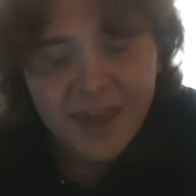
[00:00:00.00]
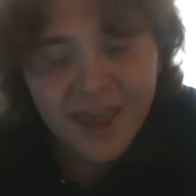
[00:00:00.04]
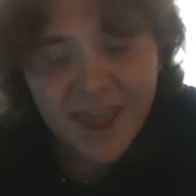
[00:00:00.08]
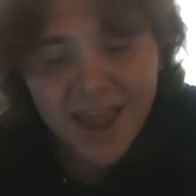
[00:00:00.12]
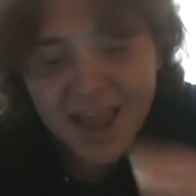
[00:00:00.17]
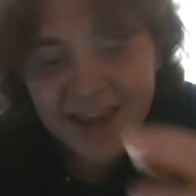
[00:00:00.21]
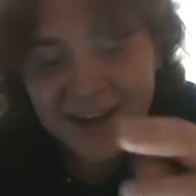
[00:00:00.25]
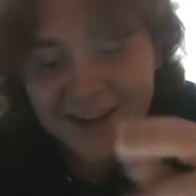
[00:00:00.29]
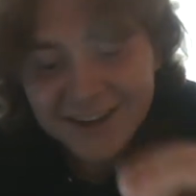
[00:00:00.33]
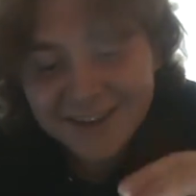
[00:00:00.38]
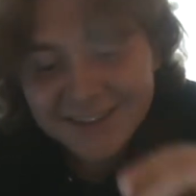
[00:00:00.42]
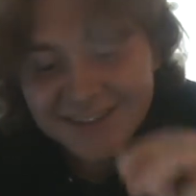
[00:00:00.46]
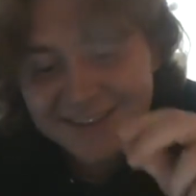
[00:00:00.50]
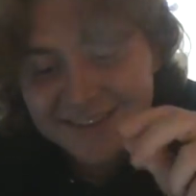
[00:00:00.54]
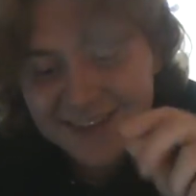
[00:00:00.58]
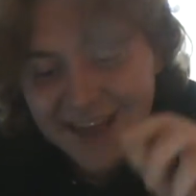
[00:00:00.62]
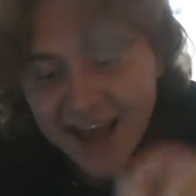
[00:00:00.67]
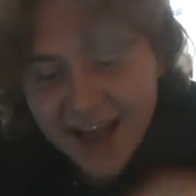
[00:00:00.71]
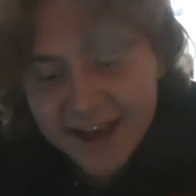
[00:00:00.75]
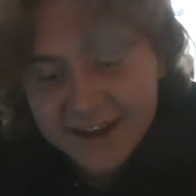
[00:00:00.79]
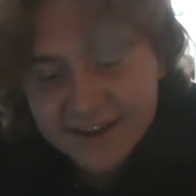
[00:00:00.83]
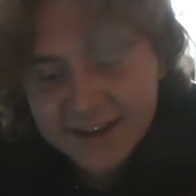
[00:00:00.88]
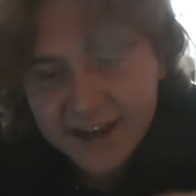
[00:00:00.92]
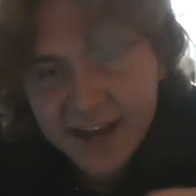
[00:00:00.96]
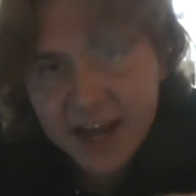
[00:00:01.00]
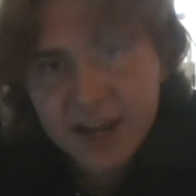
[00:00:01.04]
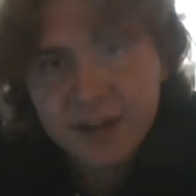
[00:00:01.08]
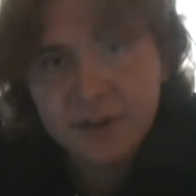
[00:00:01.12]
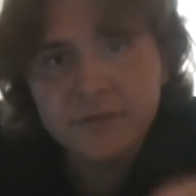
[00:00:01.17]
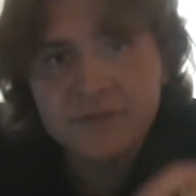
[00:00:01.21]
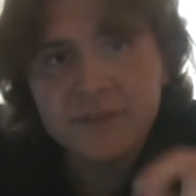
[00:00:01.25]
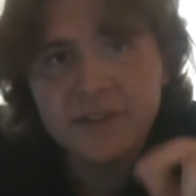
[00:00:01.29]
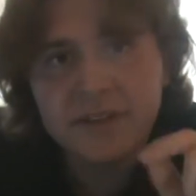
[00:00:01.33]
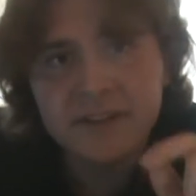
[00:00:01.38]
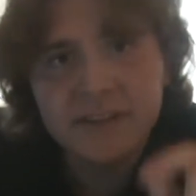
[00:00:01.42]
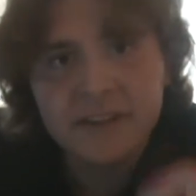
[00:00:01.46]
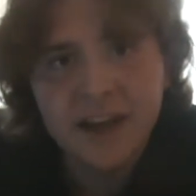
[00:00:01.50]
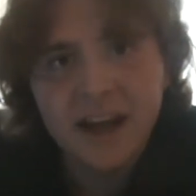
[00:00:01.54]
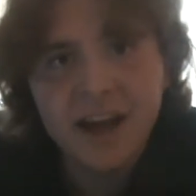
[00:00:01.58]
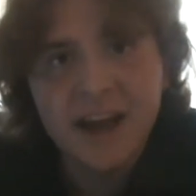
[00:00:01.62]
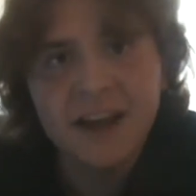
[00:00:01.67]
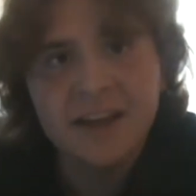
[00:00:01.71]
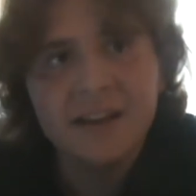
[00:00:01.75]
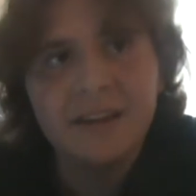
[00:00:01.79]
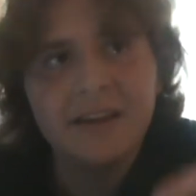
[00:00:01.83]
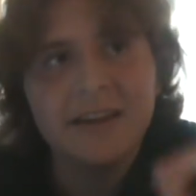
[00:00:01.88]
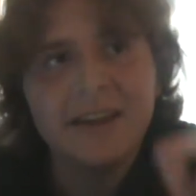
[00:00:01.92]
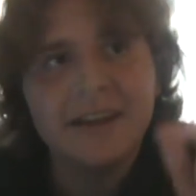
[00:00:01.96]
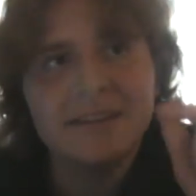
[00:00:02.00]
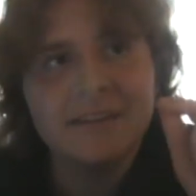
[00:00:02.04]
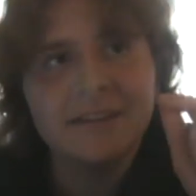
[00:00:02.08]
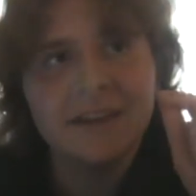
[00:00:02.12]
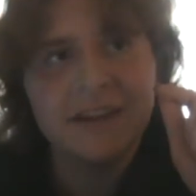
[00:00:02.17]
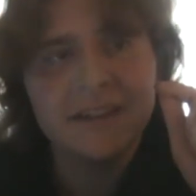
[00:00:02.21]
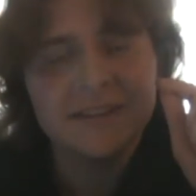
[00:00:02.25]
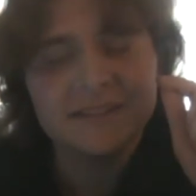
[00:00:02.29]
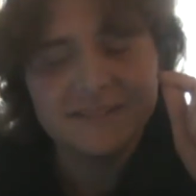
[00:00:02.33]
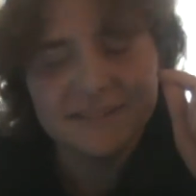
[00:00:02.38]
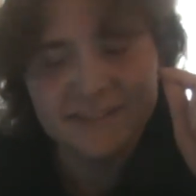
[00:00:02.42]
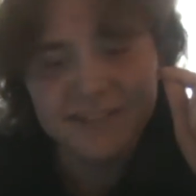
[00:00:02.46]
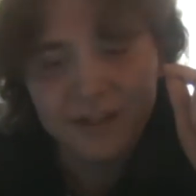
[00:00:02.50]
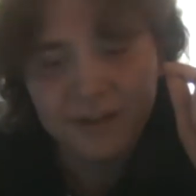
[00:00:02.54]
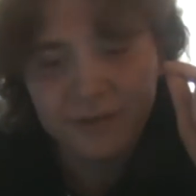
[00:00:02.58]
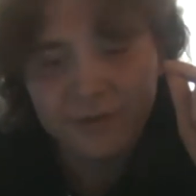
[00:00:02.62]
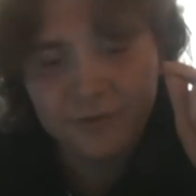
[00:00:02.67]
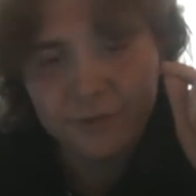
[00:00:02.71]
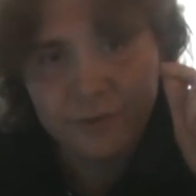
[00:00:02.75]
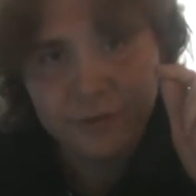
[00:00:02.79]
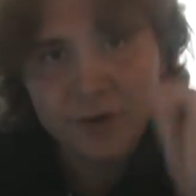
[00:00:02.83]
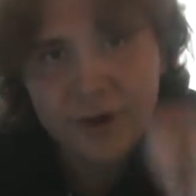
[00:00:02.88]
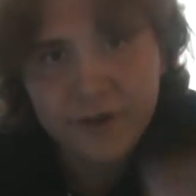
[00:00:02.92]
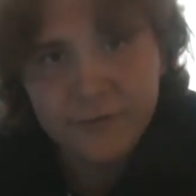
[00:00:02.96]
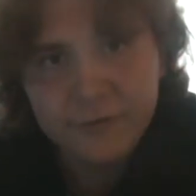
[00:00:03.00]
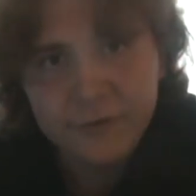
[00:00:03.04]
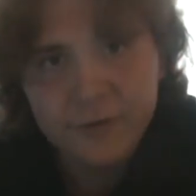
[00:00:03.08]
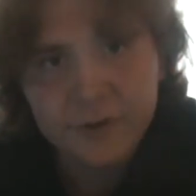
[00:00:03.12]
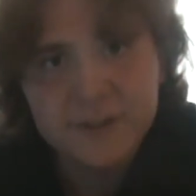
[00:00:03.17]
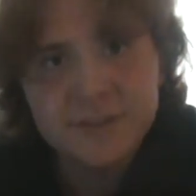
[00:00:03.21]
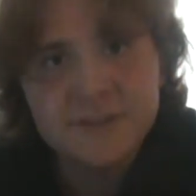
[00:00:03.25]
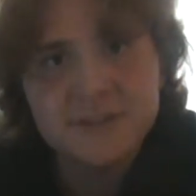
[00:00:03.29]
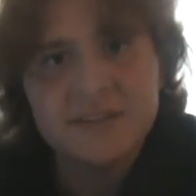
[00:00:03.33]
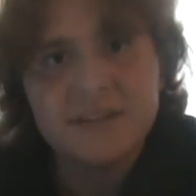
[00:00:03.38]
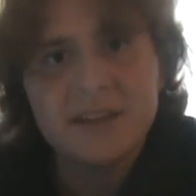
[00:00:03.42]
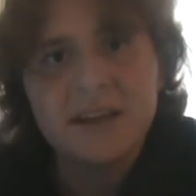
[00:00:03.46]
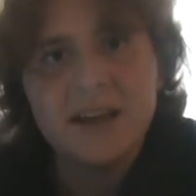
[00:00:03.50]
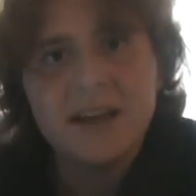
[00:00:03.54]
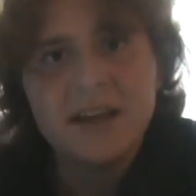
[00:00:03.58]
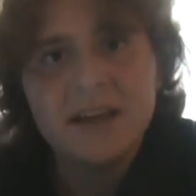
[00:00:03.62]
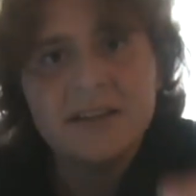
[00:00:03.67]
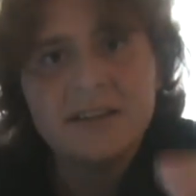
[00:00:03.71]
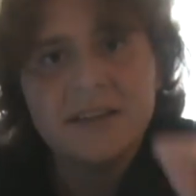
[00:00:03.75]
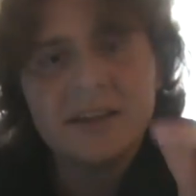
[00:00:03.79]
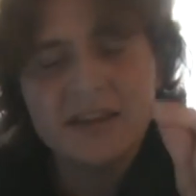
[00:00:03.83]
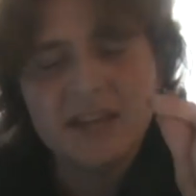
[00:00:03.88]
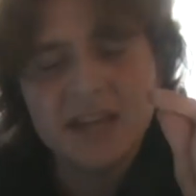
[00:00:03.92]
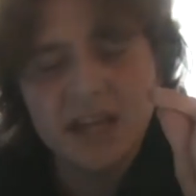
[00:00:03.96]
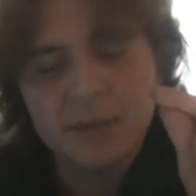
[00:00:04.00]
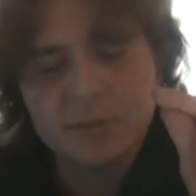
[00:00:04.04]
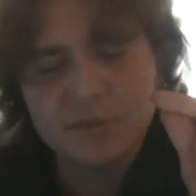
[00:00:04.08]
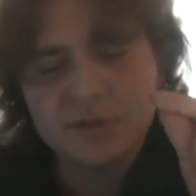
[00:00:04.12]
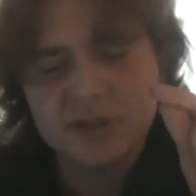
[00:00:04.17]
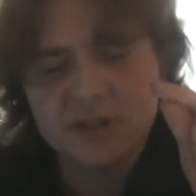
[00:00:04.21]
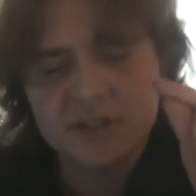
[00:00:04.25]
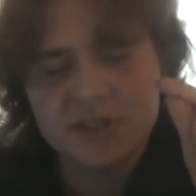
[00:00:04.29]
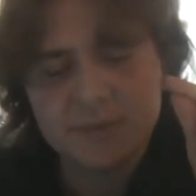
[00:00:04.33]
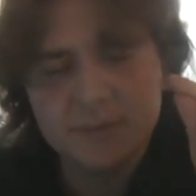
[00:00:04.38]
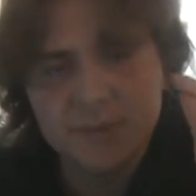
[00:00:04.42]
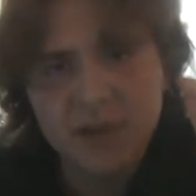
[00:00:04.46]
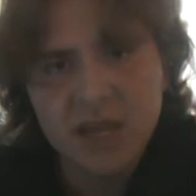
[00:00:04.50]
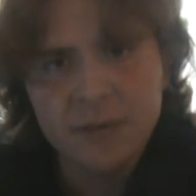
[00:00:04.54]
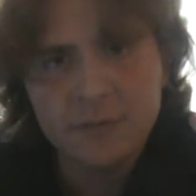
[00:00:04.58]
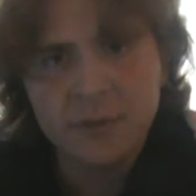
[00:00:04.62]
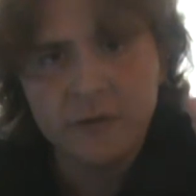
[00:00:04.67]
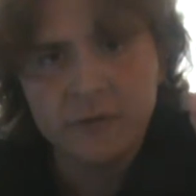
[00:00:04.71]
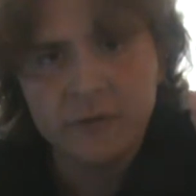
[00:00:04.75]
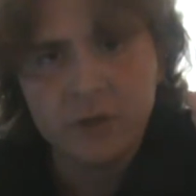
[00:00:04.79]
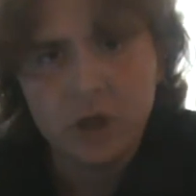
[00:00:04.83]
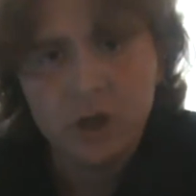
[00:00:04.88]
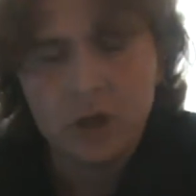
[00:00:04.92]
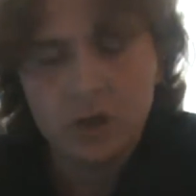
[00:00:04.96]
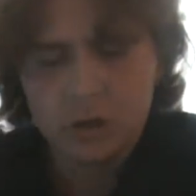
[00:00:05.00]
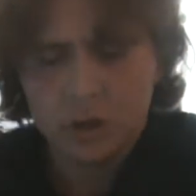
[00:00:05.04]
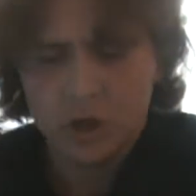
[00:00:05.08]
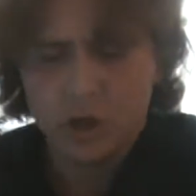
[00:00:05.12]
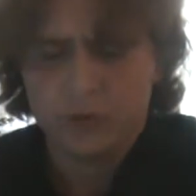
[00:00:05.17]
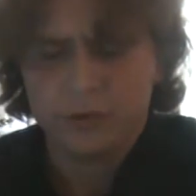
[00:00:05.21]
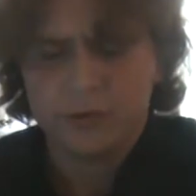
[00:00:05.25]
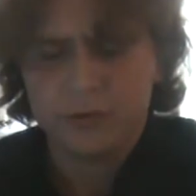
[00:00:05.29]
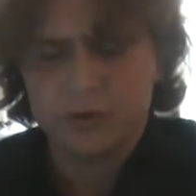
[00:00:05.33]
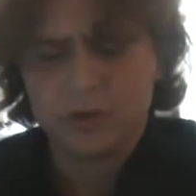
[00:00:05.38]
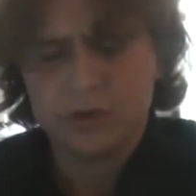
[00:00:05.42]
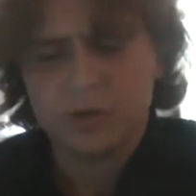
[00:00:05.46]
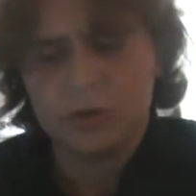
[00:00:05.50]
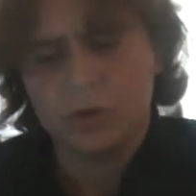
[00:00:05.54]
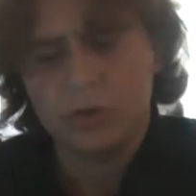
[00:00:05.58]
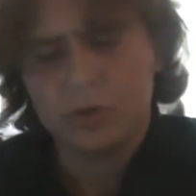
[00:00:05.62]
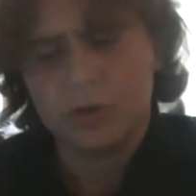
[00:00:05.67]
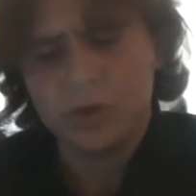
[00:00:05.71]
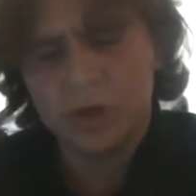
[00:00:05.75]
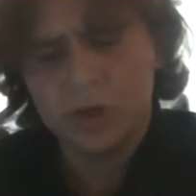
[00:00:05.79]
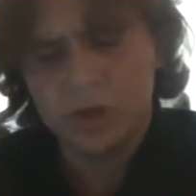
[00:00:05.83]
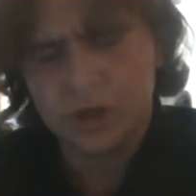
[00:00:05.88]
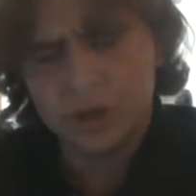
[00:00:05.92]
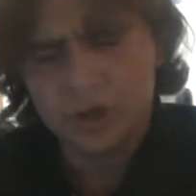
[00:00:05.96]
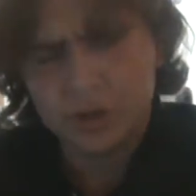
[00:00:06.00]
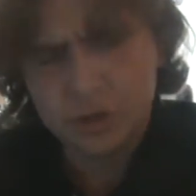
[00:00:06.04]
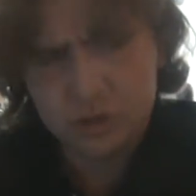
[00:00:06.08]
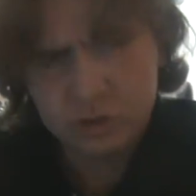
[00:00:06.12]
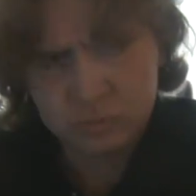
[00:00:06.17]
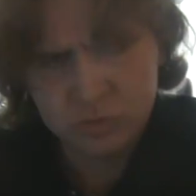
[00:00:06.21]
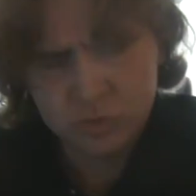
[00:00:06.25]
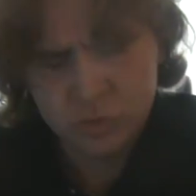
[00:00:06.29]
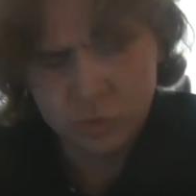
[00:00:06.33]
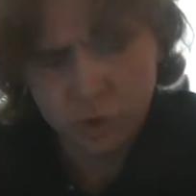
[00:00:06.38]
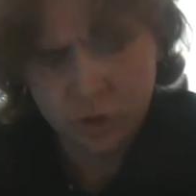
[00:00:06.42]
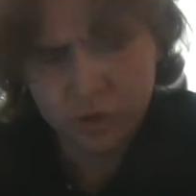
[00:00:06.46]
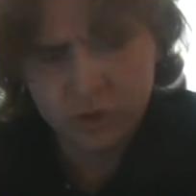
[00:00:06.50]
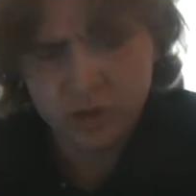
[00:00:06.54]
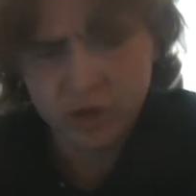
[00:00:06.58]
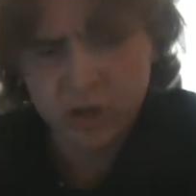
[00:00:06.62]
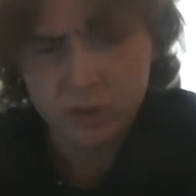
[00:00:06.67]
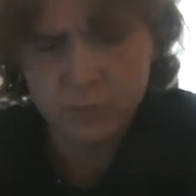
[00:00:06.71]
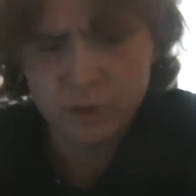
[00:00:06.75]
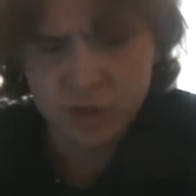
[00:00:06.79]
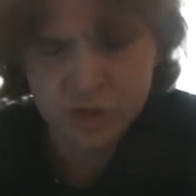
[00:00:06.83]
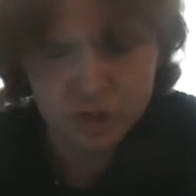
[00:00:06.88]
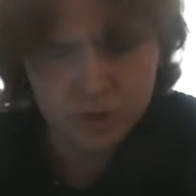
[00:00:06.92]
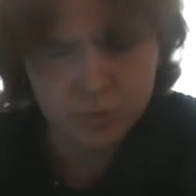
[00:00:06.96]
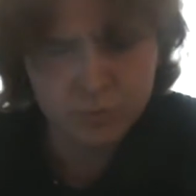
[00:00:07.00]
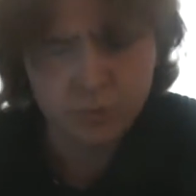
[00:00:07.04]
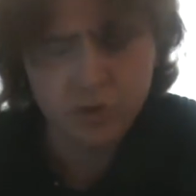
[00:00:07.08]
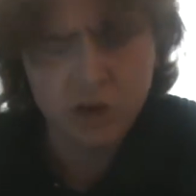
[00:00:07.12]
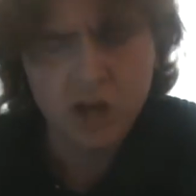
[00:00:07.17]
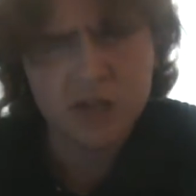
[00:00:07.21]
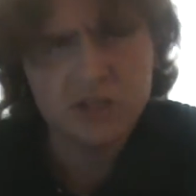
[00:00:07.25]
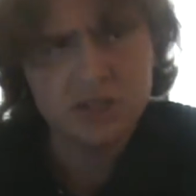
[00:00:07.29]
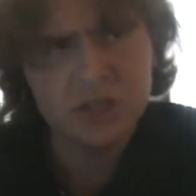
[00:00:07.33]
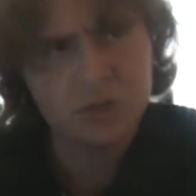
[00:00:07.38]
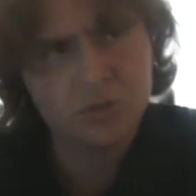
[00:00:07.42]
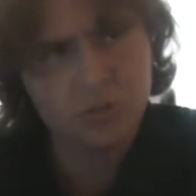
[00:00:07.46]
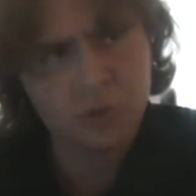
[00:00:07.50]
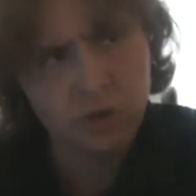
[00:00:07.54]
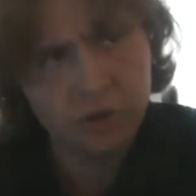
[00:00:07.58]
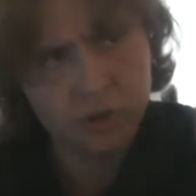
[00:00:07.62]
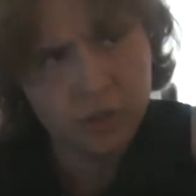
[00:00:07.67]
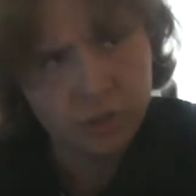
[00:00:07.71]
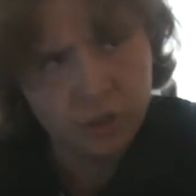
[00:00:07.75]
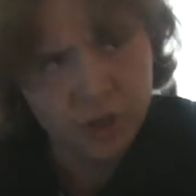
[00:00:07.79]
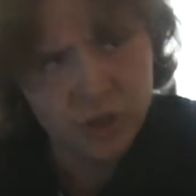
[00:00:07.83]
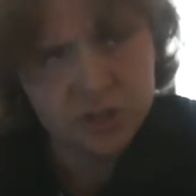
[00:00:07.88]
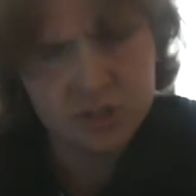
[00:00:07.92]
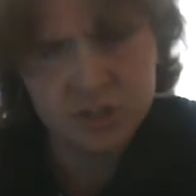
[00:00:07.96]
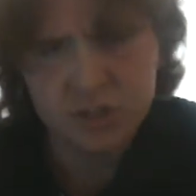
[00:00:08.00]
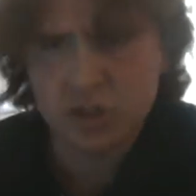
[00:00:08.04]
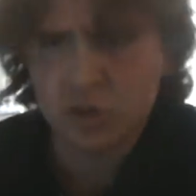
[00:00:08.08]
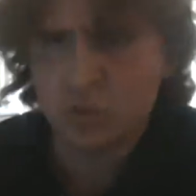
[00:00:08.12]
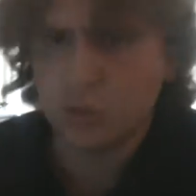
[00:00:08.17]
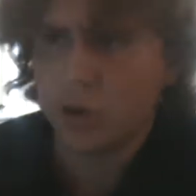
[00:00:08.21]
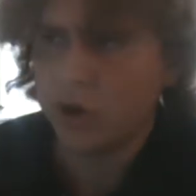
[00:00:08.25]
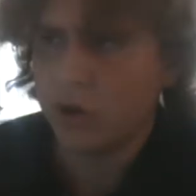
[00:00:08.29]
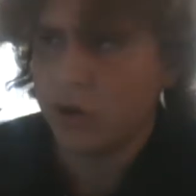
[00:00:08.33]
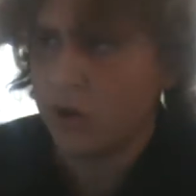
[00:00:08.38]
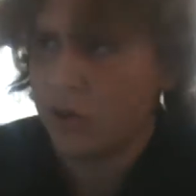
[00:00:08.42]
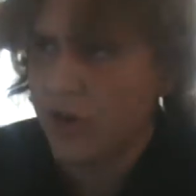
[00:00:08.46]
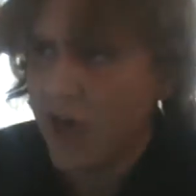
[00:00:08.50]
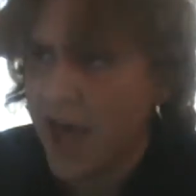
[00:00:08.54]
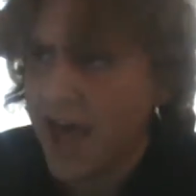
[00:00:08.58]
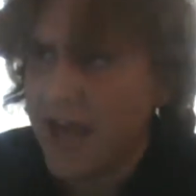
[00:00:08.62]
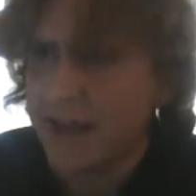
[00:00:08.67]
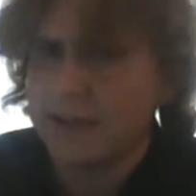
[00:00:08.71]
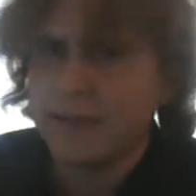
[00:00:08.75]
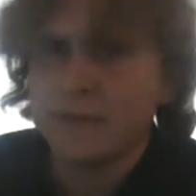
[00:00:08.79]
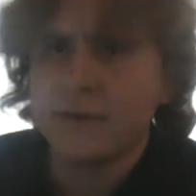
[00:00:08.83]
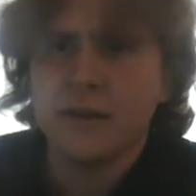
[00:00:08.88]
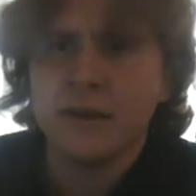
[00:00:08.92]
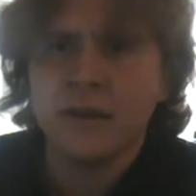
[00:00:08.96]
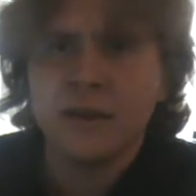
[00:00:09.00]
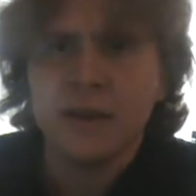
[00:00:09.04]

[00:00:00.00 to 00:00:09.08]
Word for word: And it is that kind of denial and, and self reverence that keeps this meme of life is so good, it's worth the admission price, it's worth this, it's worth that.